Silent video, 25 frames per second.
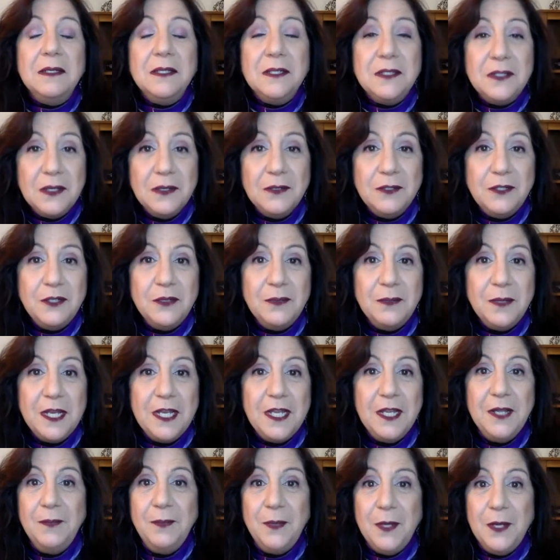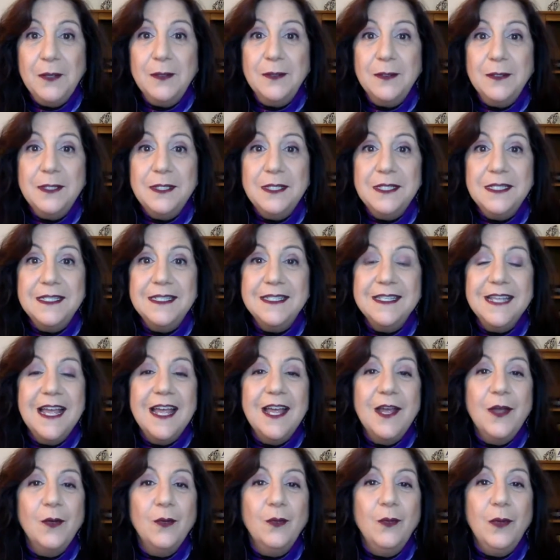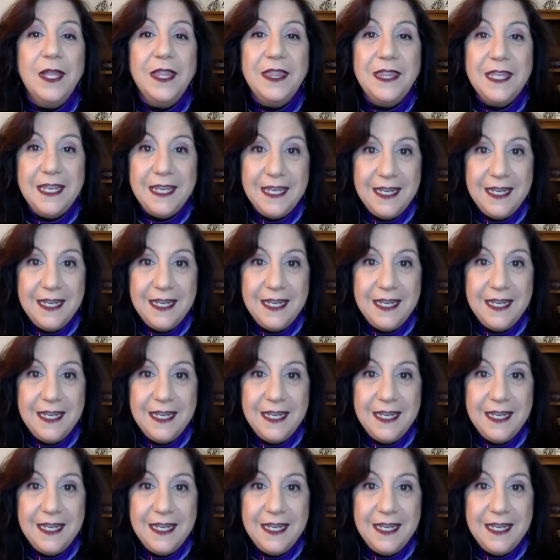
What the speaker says: social media posts with